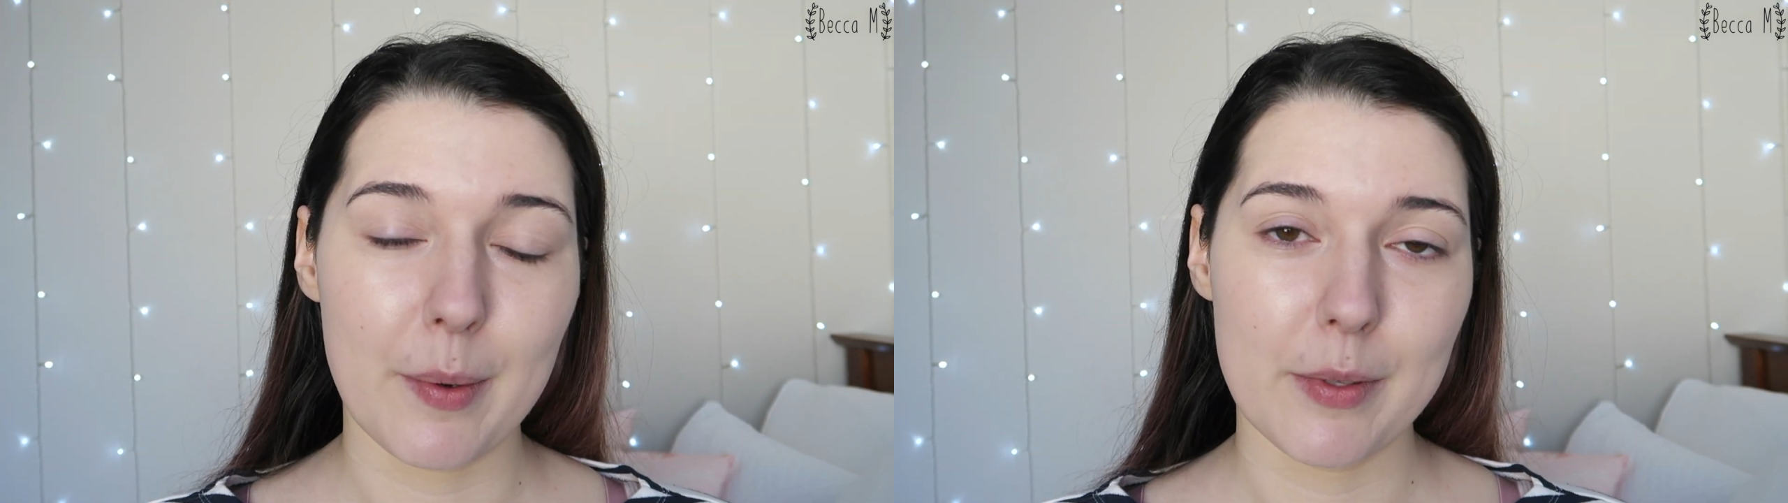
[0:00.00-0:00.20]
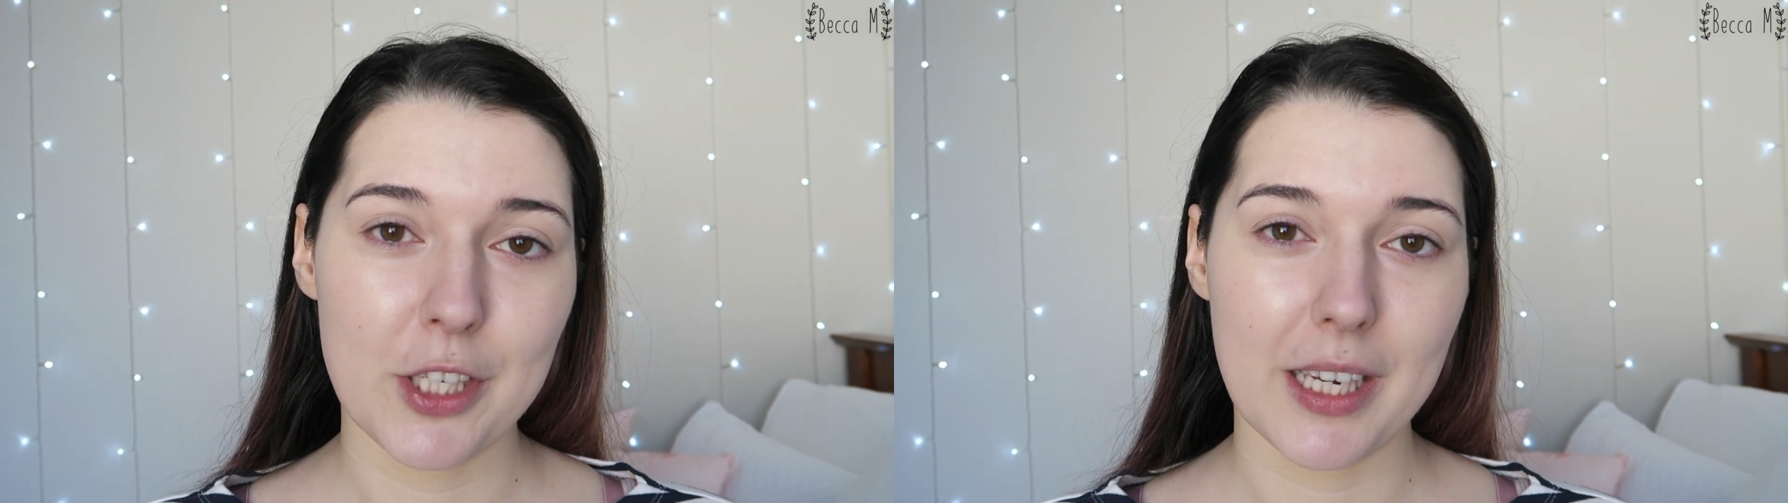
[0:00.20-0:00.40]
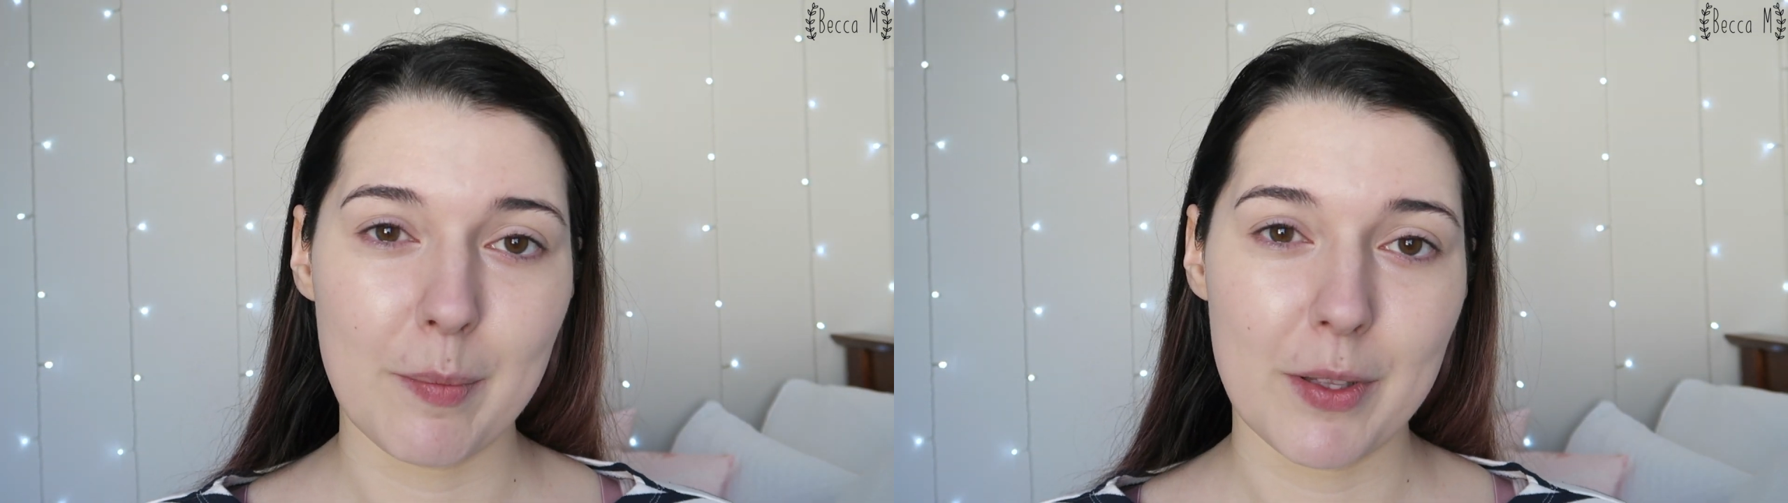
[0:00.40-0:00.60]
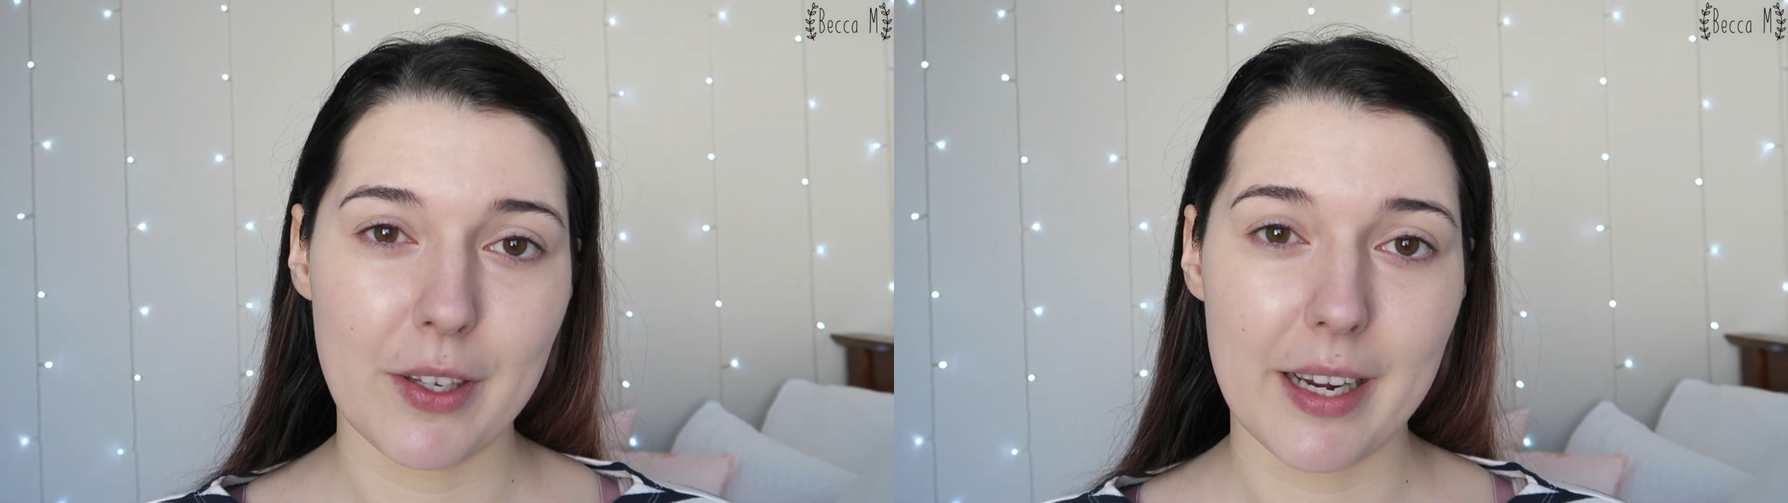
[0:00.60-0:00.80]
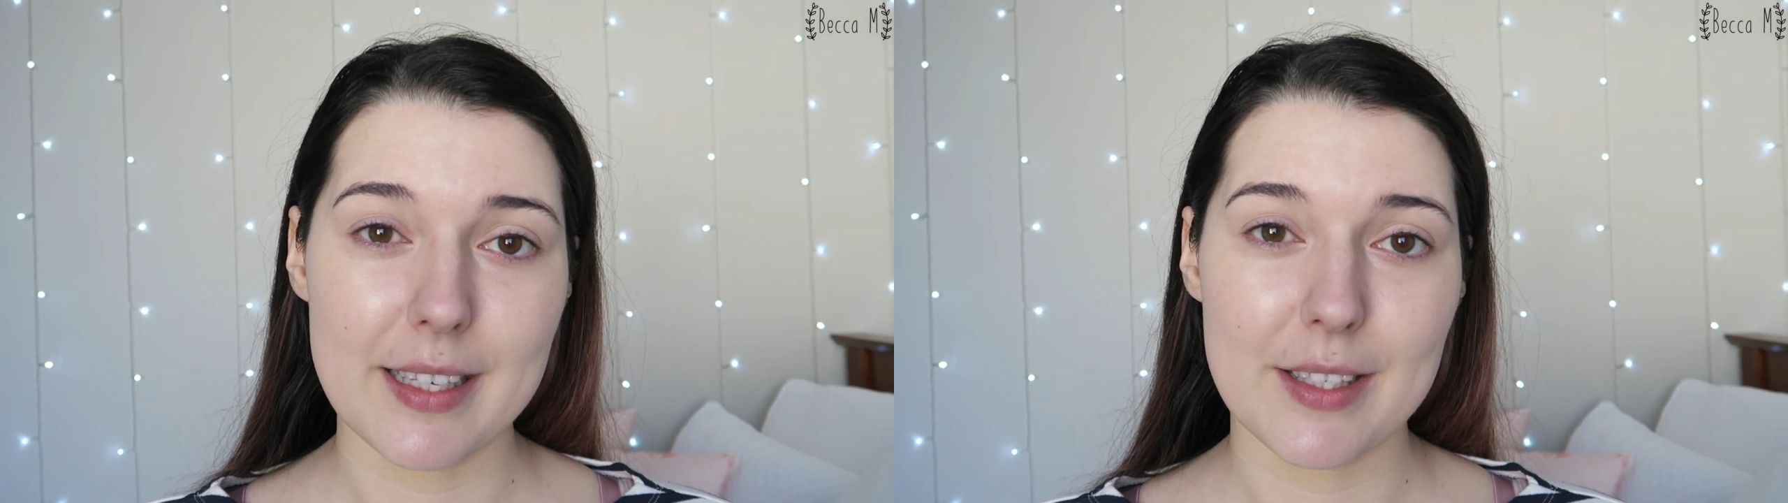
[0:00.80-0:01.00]
I will check in with
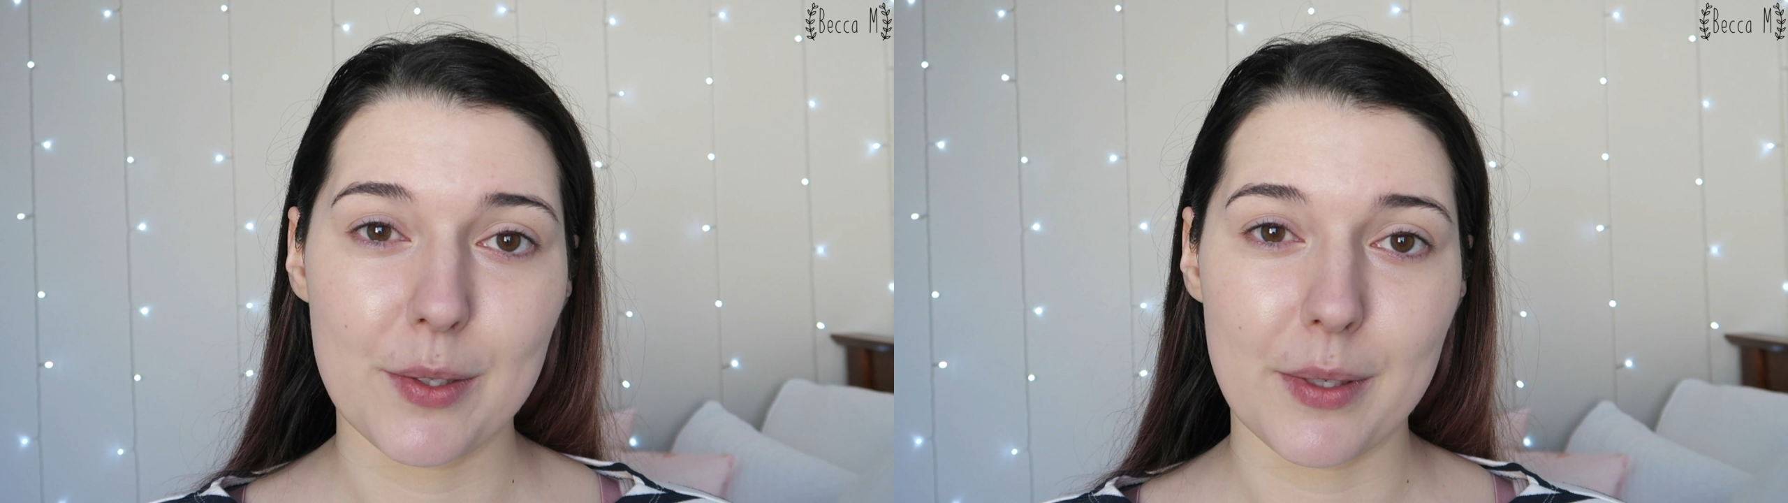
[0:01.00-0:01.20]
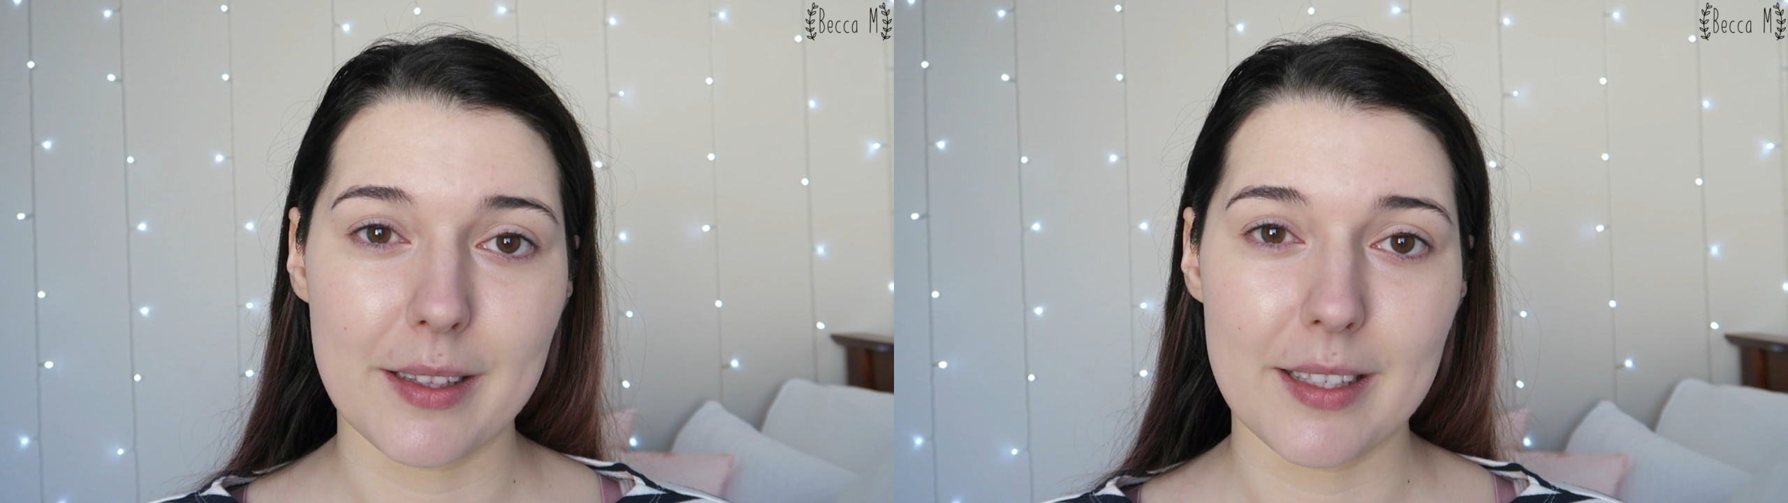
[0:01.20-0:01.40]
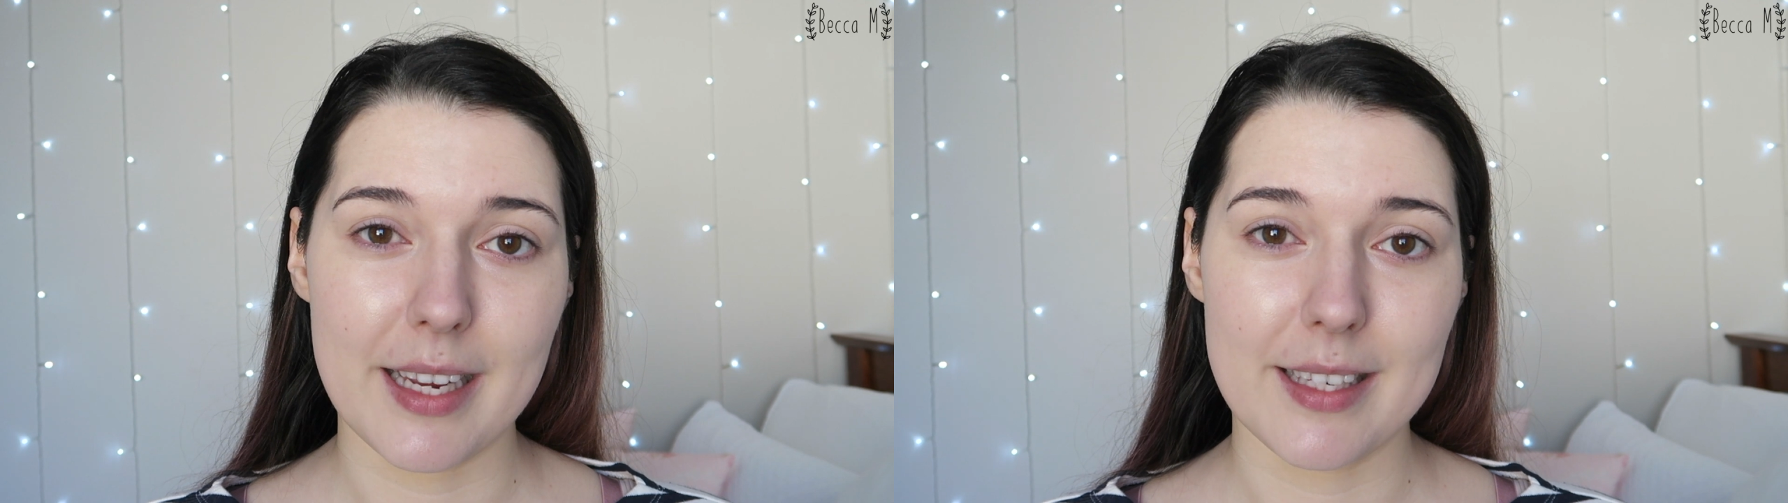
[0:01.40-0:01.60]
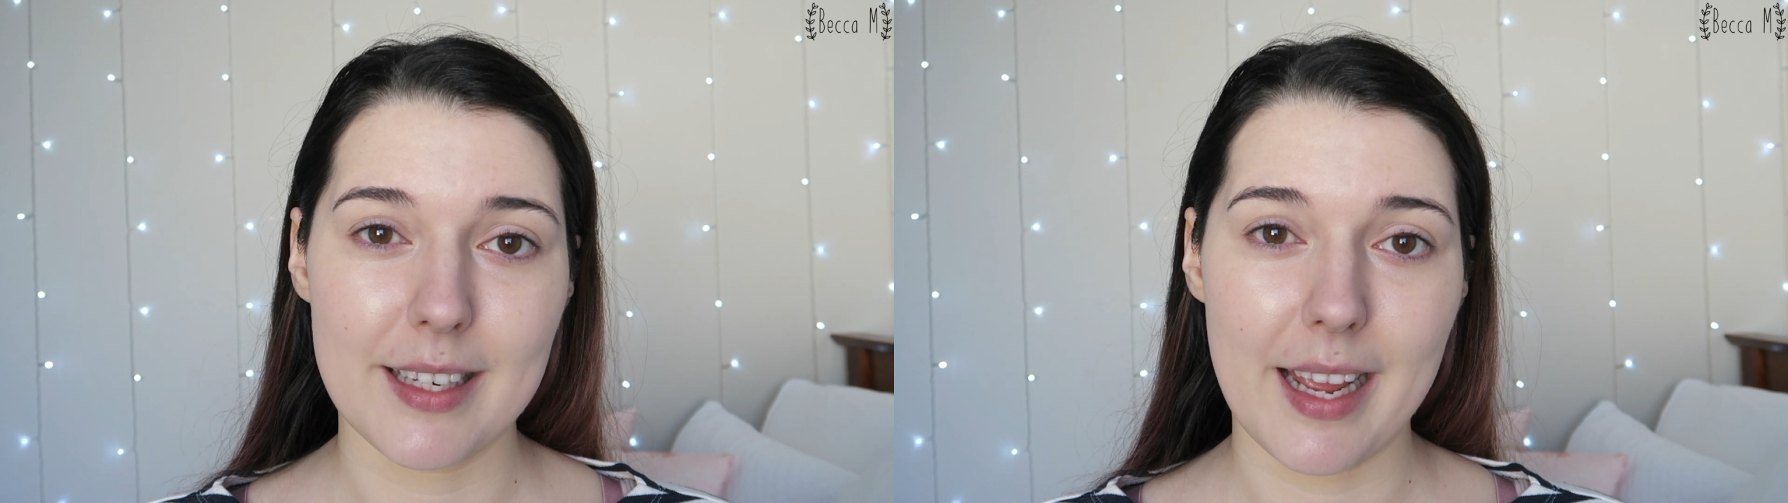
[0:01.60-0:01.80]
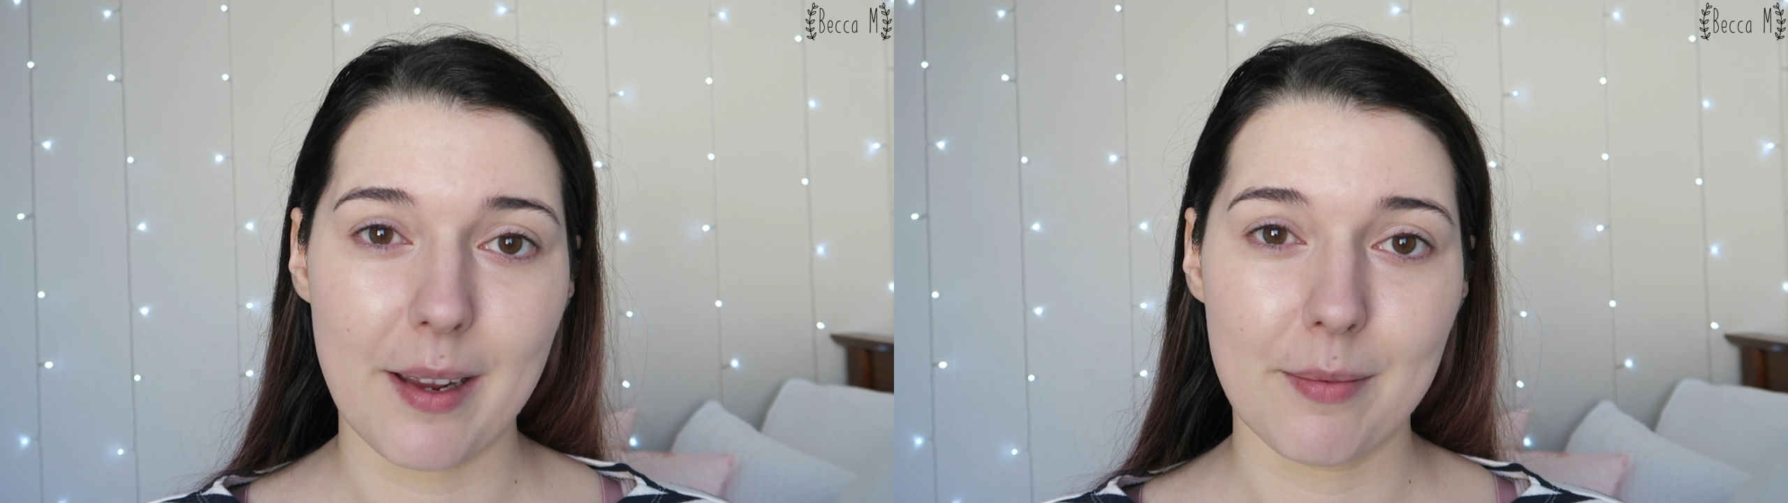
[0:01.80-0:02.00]
you guys throughout the day
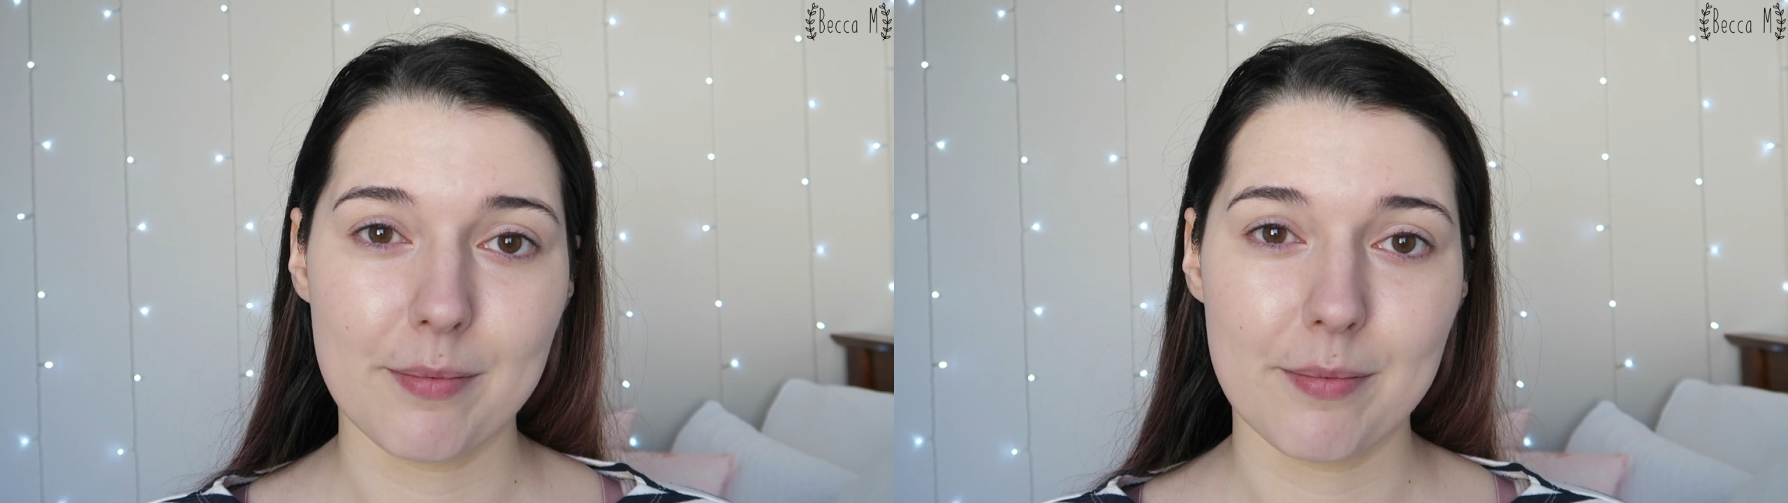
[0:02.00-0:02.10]
today.